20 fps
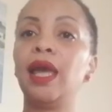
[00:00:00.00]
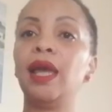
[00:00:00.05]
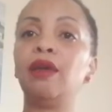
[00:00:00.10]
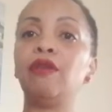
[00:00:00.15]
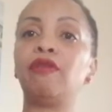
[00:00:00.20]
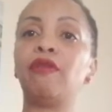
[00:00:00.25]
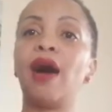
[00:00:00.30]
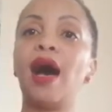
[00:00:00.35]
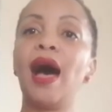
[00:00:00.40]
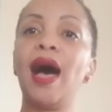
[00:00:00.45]

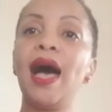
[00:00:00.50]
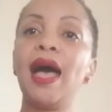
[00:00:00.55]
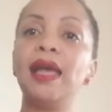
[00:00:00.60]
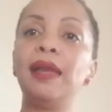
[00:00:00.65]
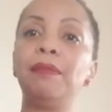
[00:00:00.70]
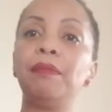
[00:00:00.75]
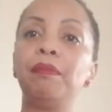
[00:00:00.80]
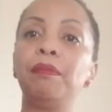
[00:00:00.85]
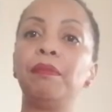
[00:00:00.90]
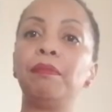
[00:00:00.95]
If
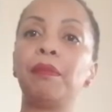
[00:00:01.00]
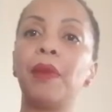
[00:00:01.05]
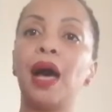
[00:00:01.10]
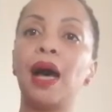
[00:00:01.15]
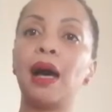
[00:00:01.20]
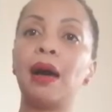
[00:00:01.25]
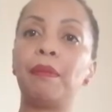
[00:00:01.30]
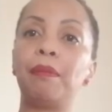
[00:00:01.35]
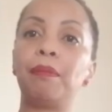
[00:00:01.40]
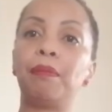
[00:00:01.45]
I
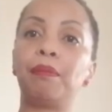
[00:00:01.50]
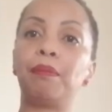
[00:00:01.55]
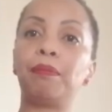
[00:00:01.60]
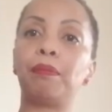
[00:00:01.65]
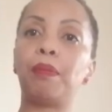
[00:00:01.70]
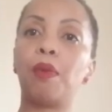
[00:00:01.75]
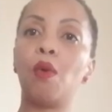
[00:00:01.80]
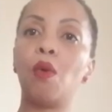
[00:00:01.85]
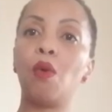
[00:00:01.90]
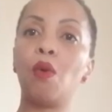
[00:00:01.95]

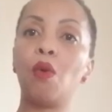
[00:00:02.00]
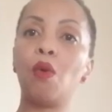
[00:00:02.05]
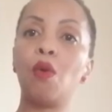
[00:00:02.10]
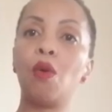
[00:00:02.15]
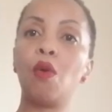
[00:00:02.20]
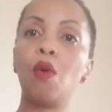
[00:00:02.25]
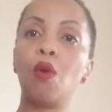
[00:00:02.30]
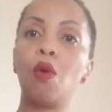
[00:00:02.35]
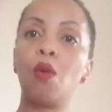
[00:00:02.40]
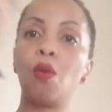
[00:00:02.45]

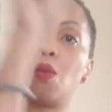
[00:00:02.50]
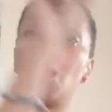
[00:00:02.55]
pour